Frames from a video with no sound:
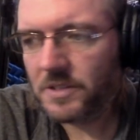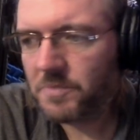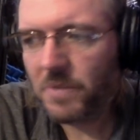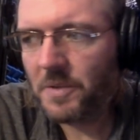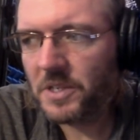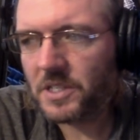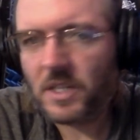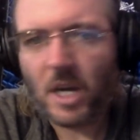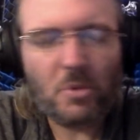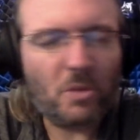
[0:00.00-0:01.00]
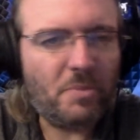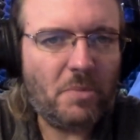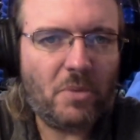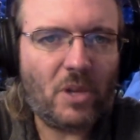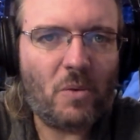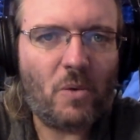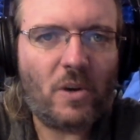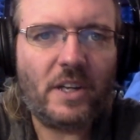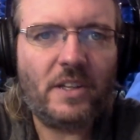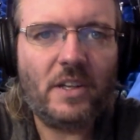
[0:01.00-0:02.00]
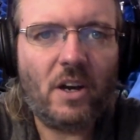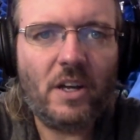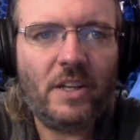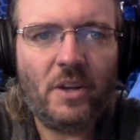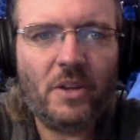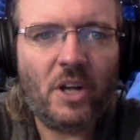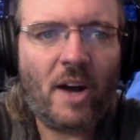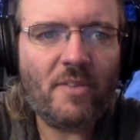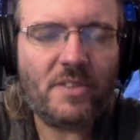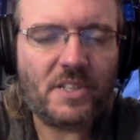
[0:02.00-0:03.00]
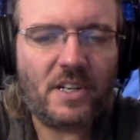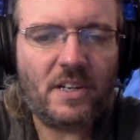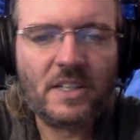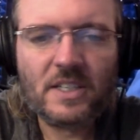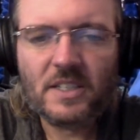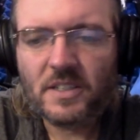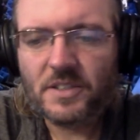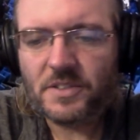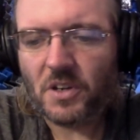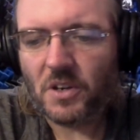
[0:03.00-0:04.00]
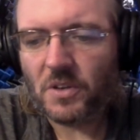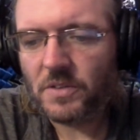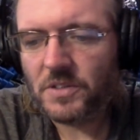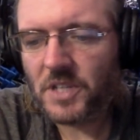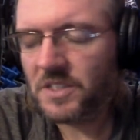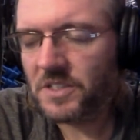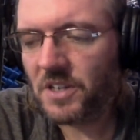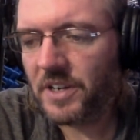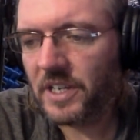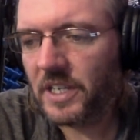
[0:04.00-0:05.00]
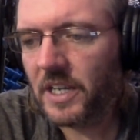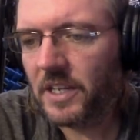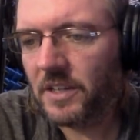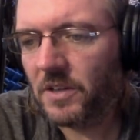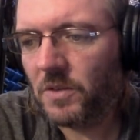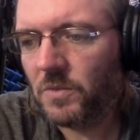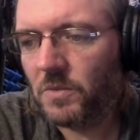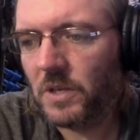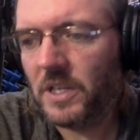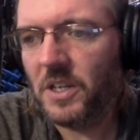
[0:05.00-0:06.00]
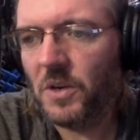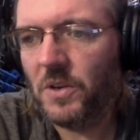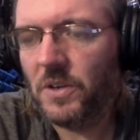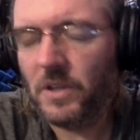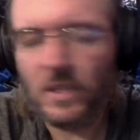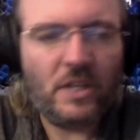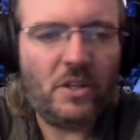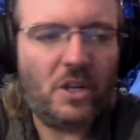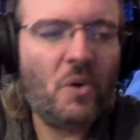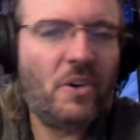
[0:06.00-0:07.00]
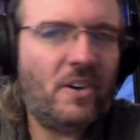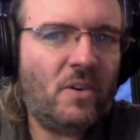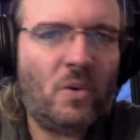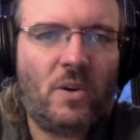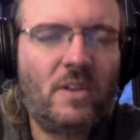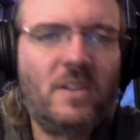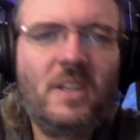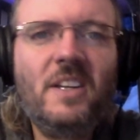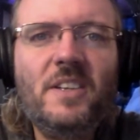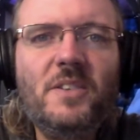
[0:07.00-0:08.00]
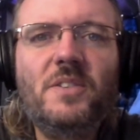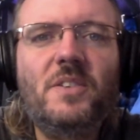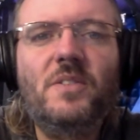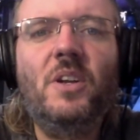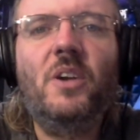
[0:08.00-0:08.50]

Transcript: probably just a couple of people that work in the office there, so chances are you're going to get either one of the owner, or you're